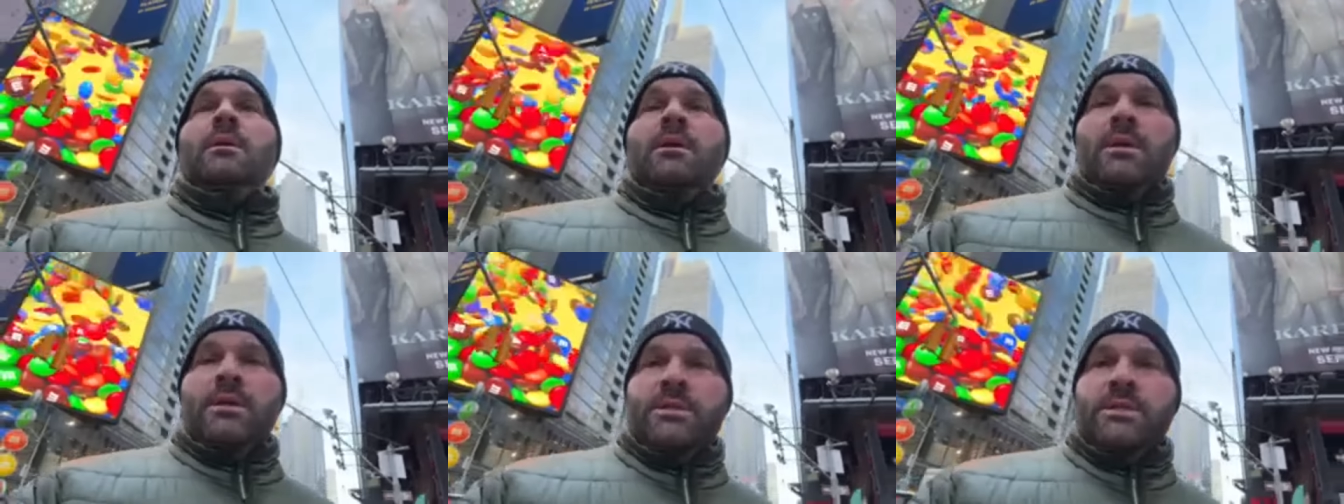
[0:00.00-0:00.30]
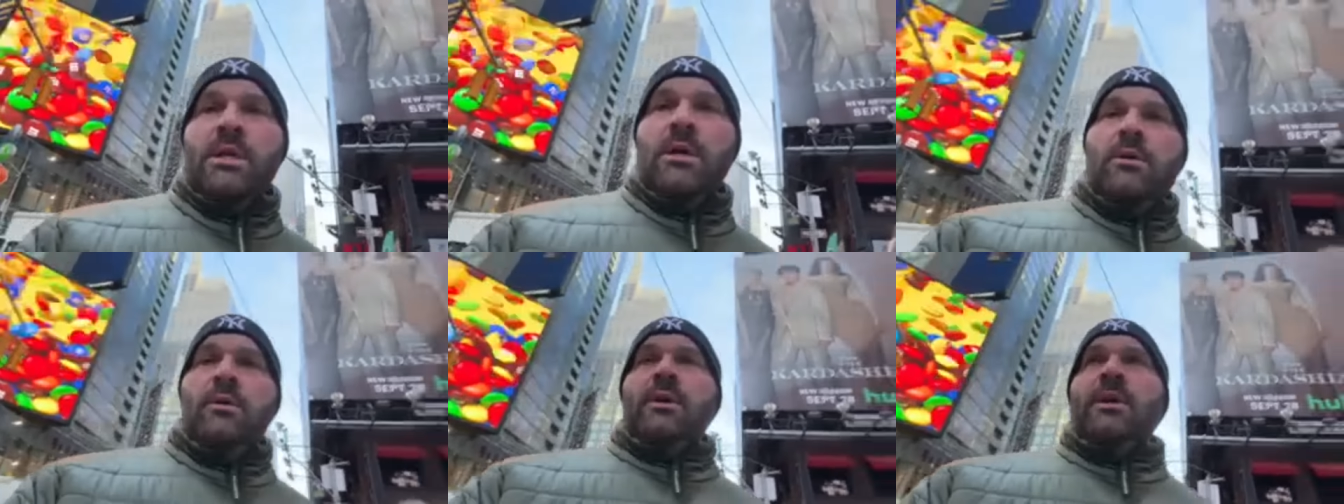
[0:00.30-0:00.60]

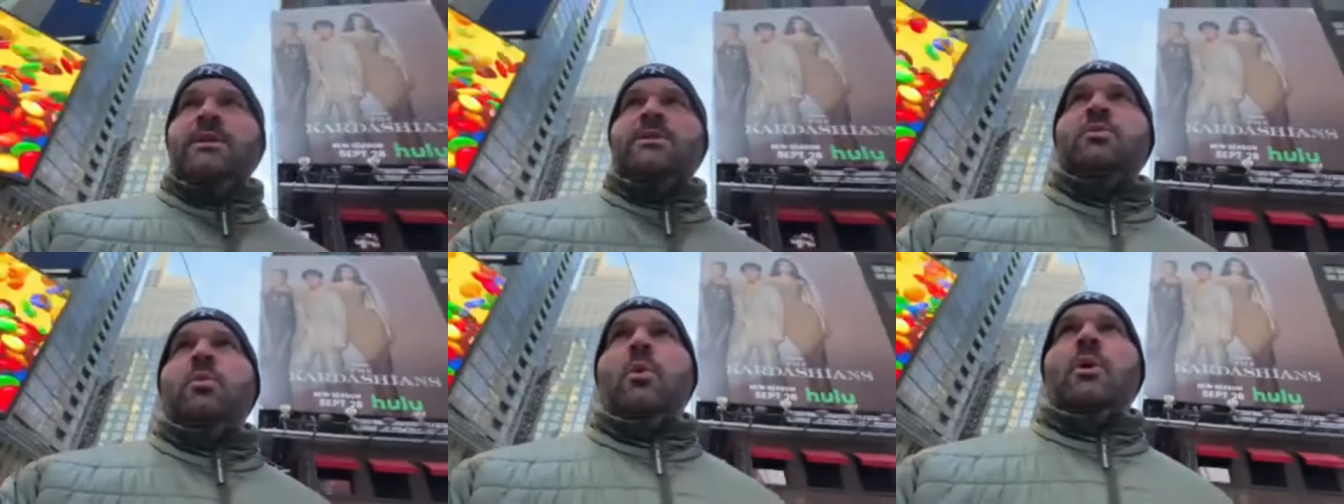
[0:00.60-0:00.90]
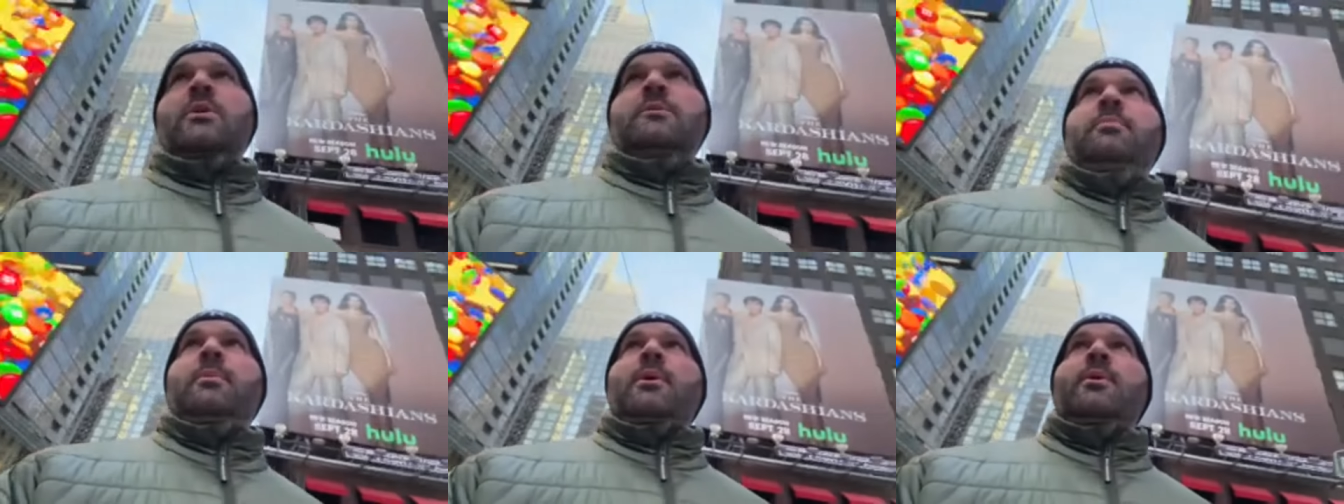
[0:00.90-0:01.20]
so it's
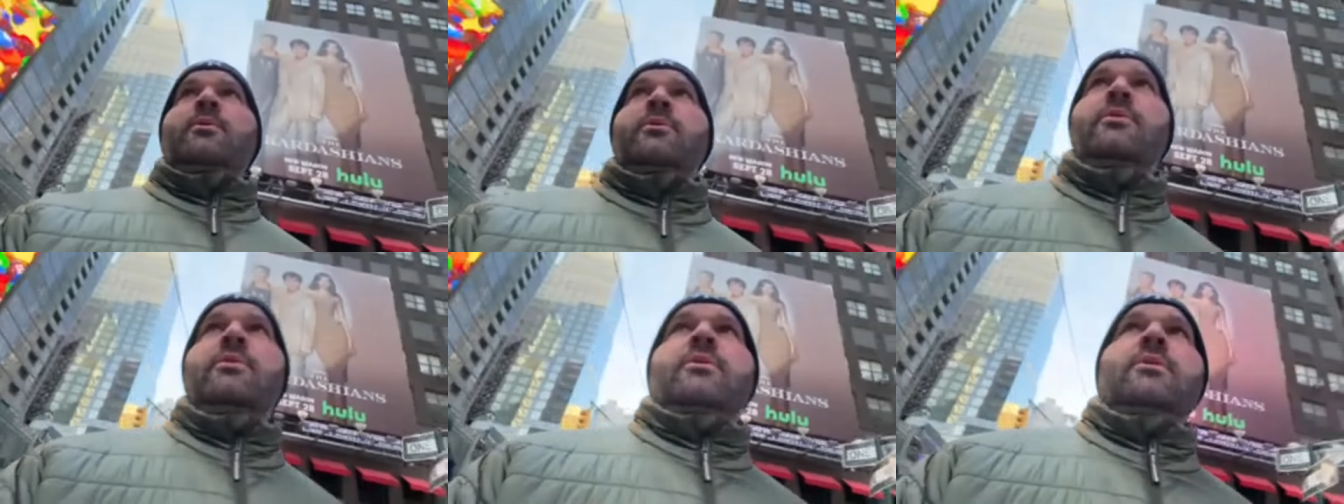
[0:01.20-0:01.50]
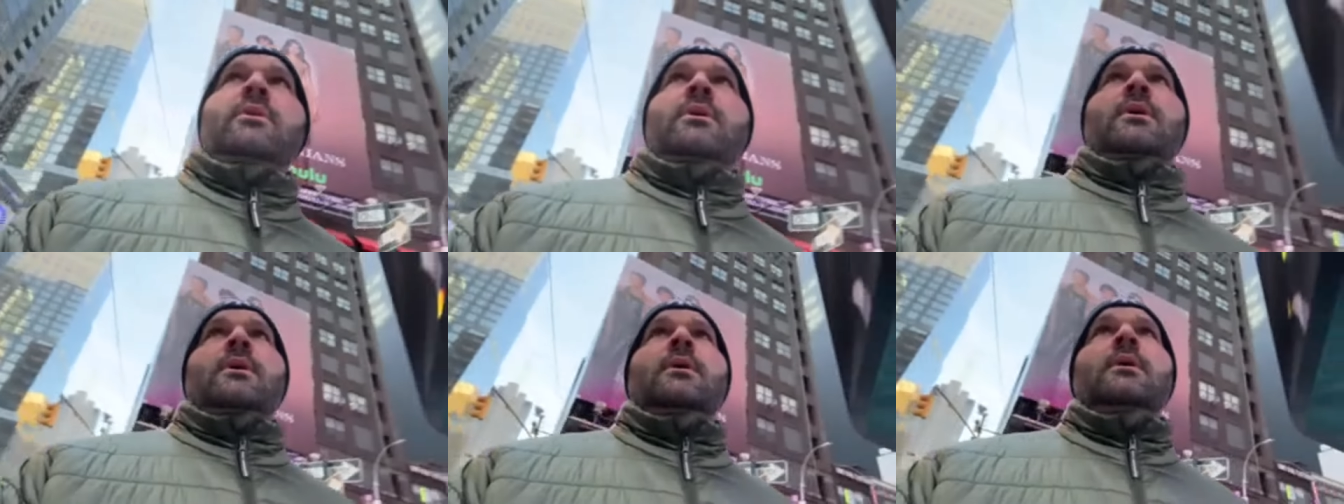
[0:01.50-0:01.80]
worked both
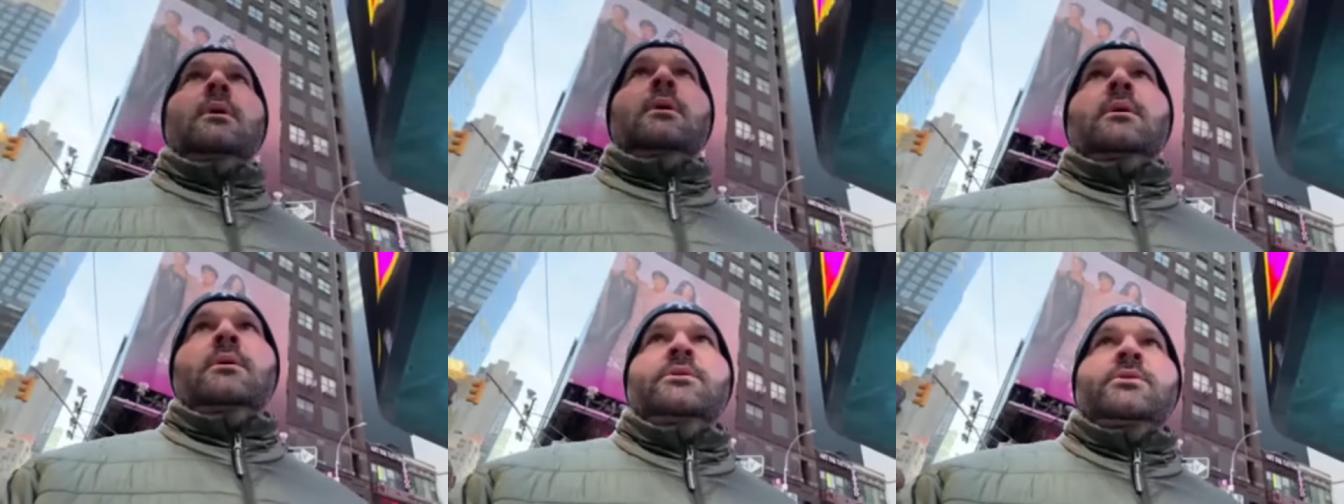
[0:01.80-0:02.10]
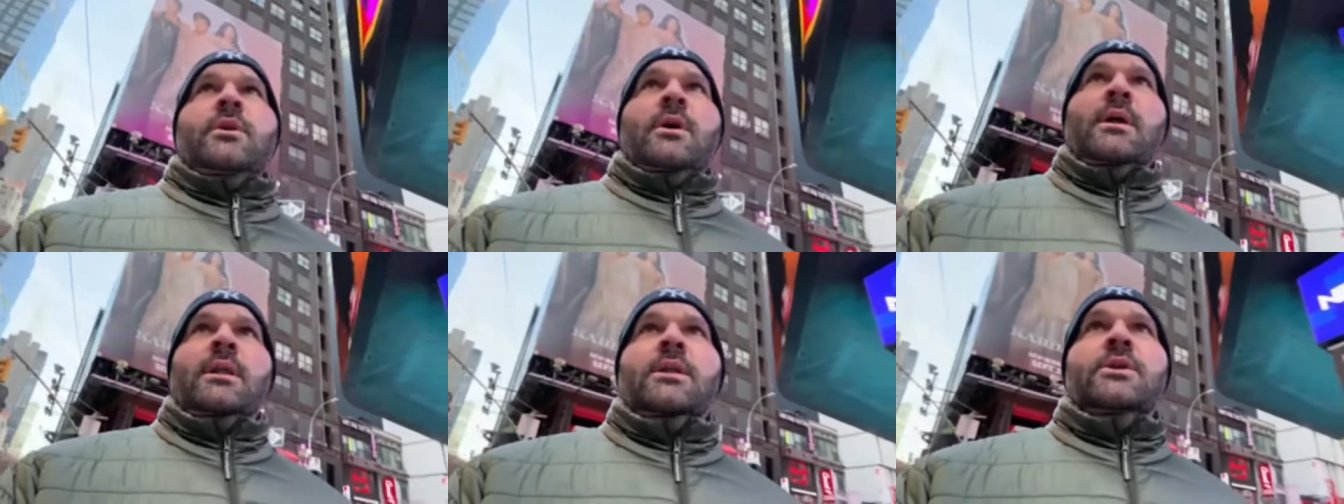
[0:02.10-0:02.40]

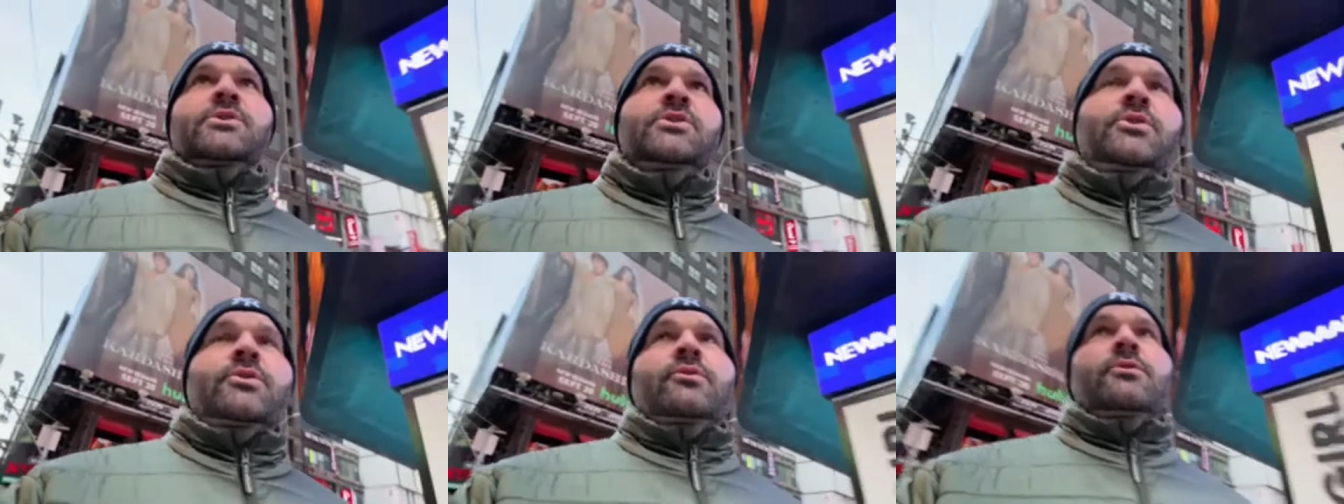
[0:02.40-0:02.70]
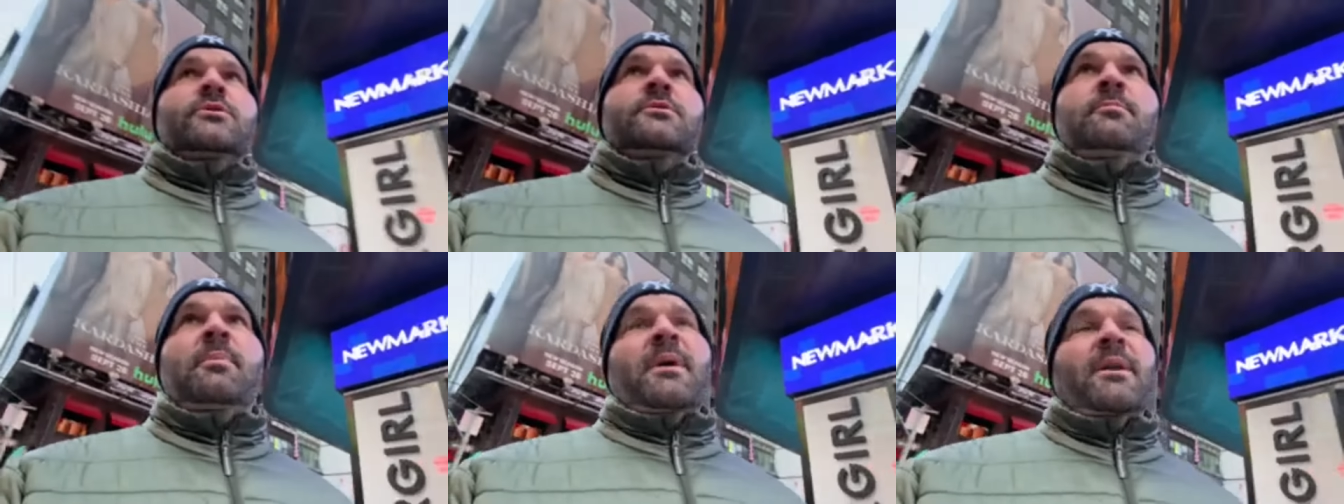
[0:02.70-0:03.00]
to
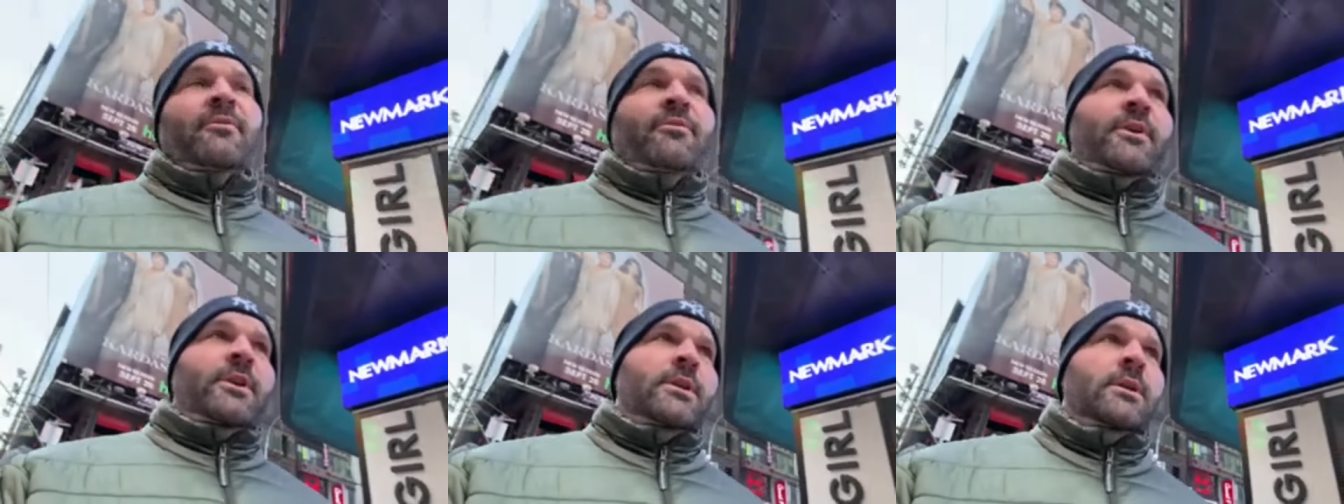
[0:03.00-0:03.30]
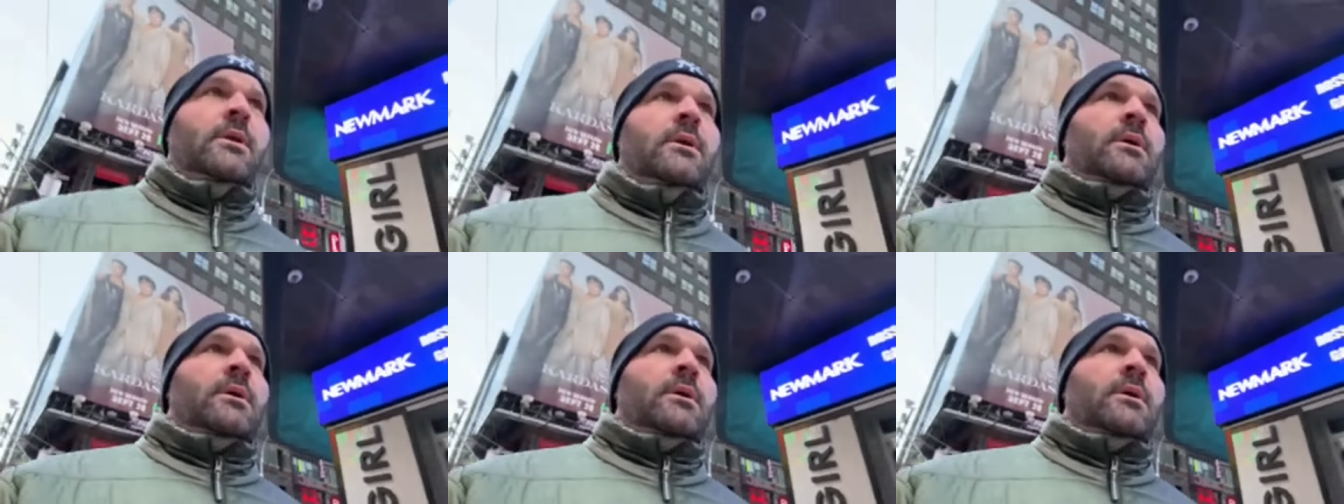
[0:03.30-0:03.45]
LSU's benefit